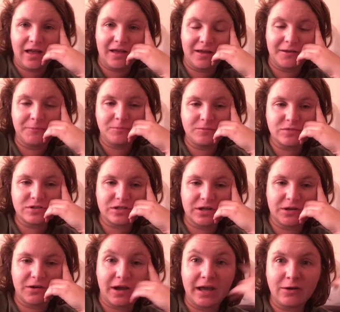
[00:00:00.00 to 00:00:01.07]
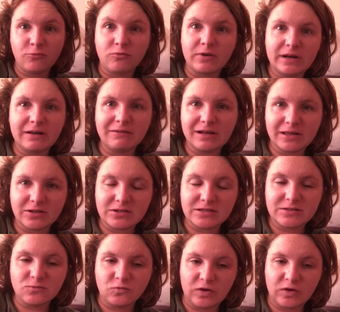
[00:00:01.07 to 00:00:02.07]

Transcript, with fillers: Um, so I had a really, really good